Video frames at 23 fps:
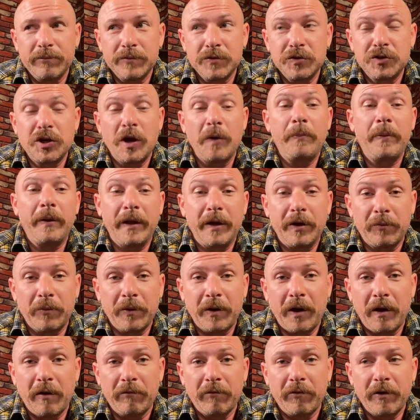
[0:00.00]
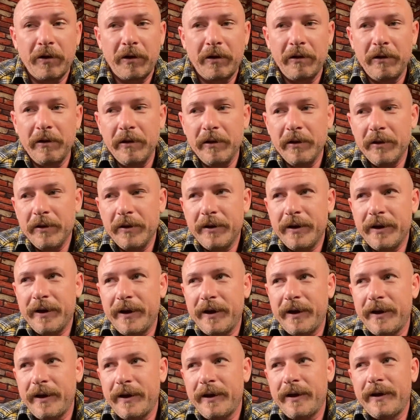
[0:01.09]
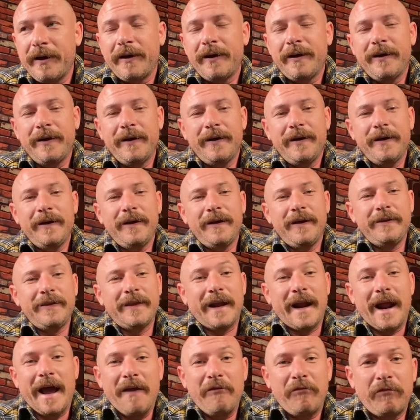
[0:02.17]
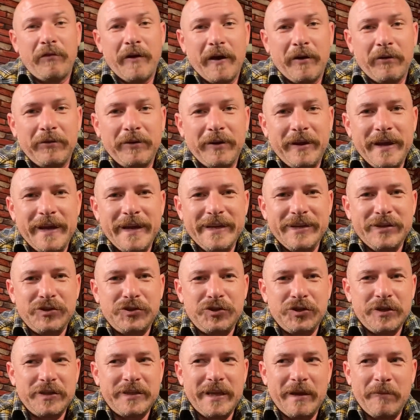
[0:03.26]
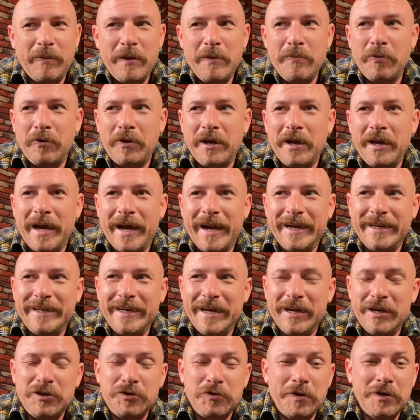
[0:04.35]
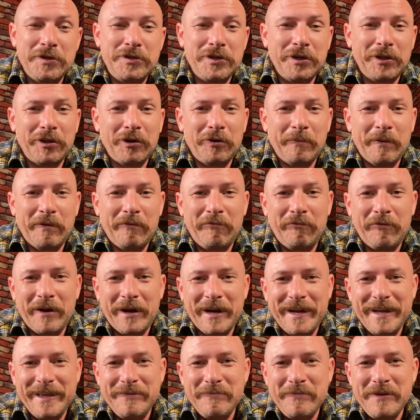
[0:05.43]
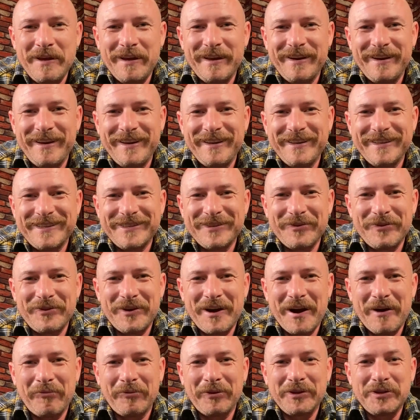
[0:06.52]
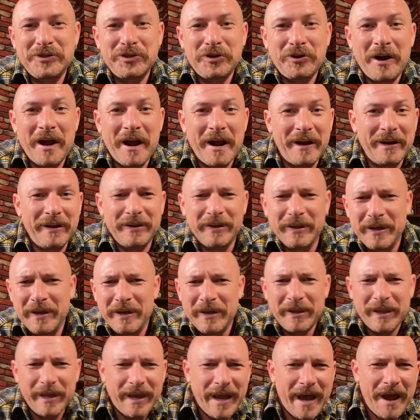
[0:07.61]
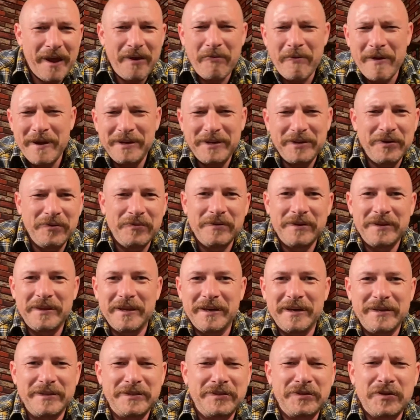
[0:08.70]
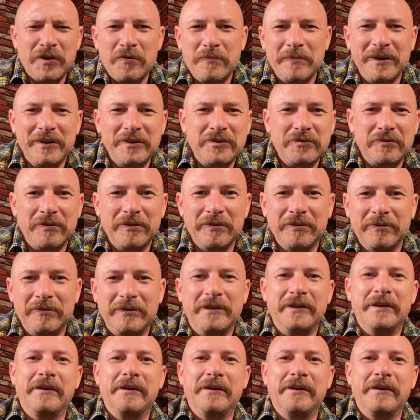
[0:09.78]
jumping into recovery, that I've found is just that people can kind of tend to treat you a little bit funny in the beginning. So they're not really sure how do I deal with sober Drew?